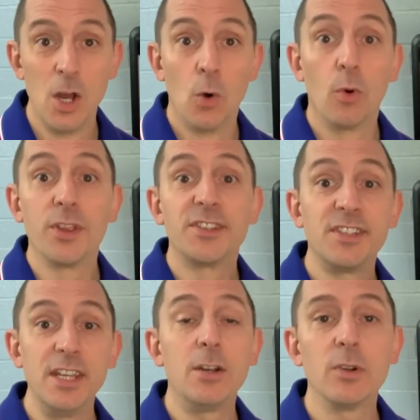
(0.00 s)
Well, the
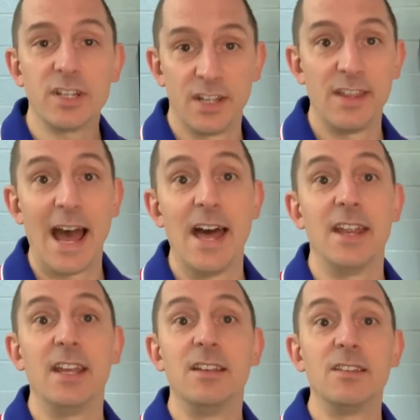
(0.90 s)
secret to that
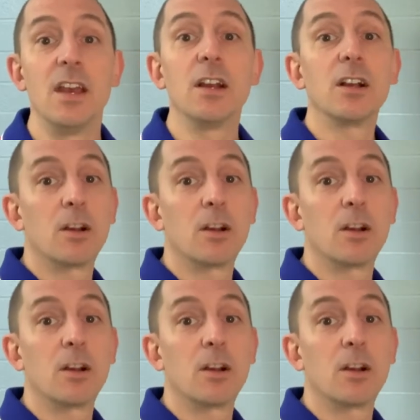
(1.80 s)
is